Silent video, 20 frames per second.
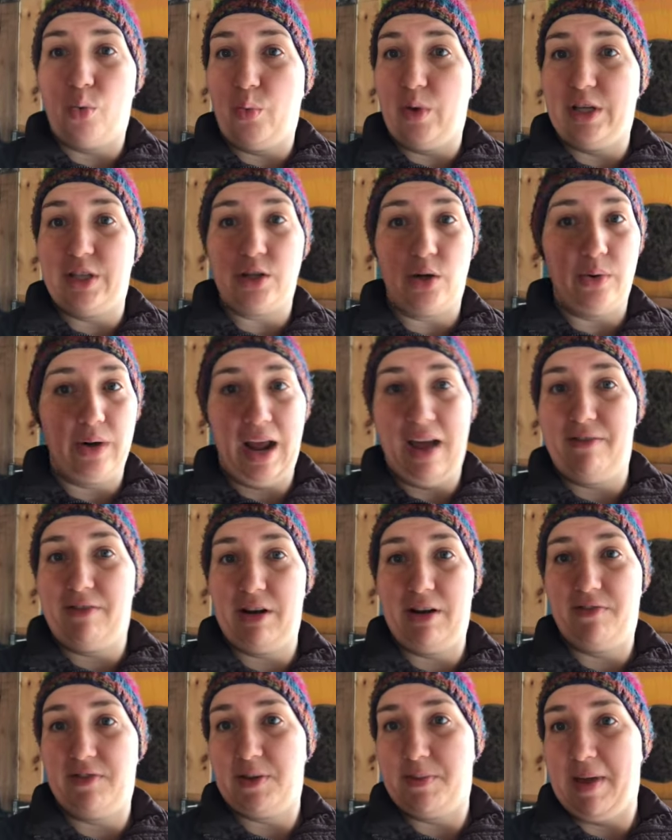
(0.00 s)
we don't have
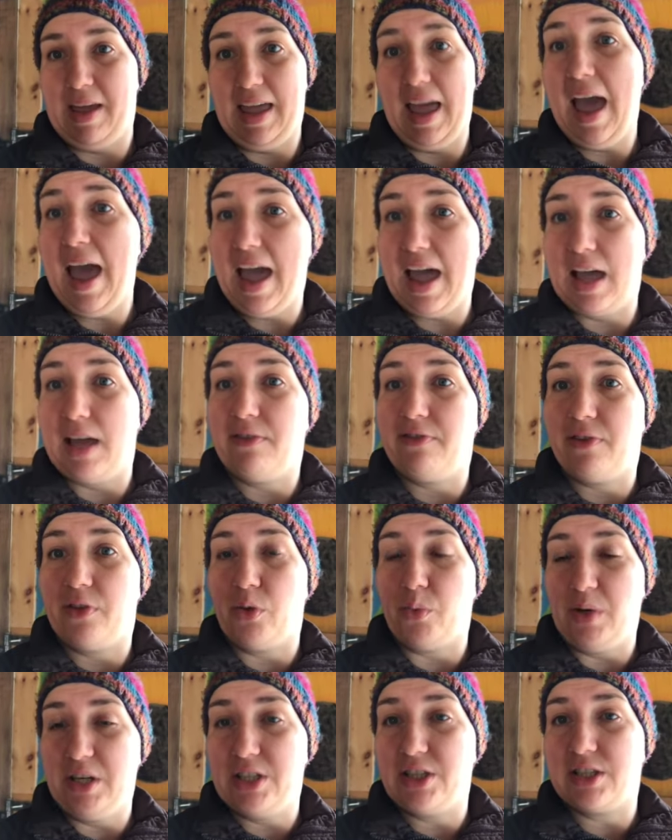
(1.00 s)
enough to make hay for
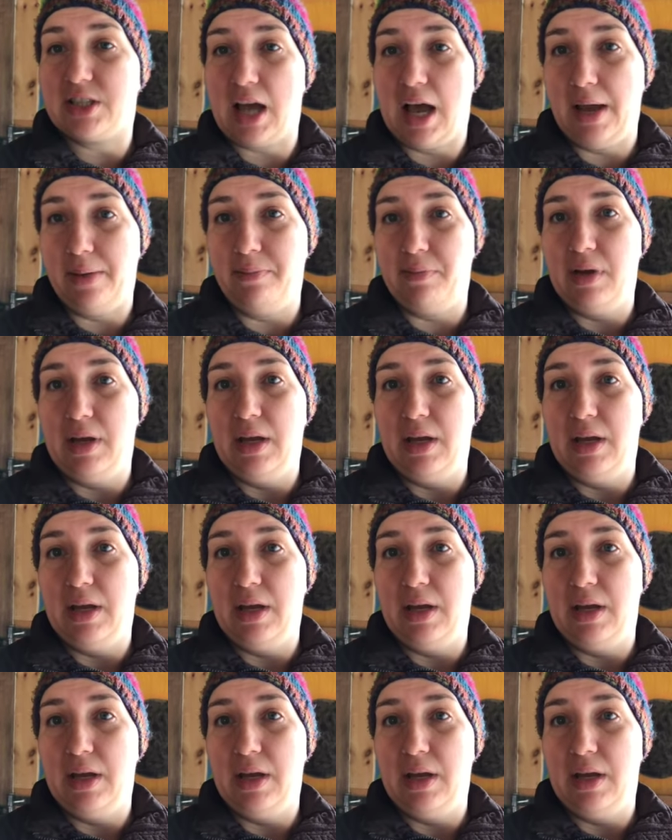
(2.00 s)
the winter time.